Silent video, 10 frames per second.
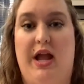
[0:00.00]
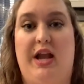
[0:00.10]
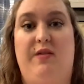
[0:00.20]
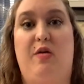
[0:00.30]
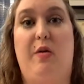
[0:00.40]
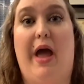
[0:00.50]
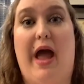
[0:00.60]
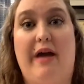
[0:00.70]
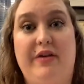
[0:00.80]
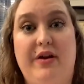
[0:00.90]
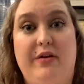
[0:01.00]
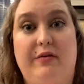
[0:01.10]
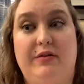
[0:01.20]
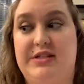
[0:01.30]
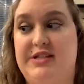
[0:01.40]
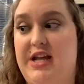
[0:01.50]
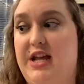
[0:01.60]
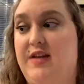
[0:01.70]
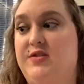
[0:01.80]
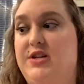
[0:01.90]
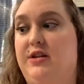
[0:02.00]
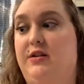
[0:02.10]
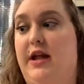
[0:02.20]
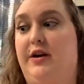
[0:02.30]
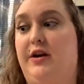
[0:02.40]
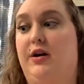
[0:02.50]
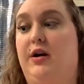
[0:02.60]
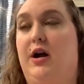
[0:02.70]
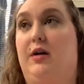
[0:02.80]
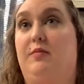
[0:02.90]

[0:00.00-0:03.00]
And if you haven't received a letter,